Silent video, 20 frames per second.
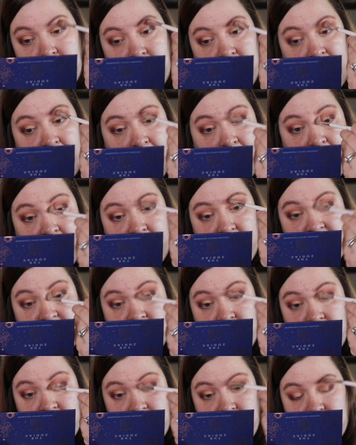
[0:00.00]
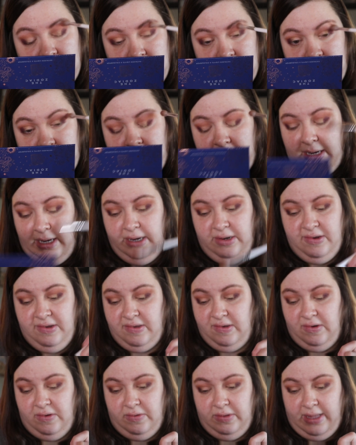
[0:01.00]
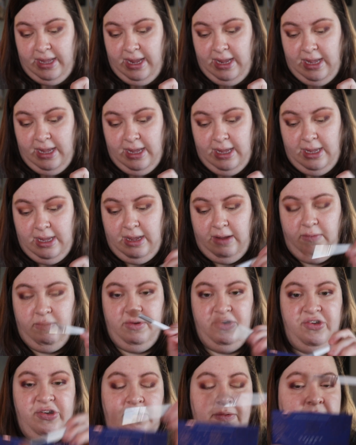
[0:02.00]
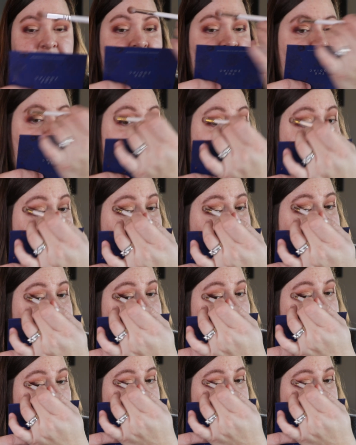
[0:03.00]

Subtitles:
Yeah, I just don't like it. I wish it would stop.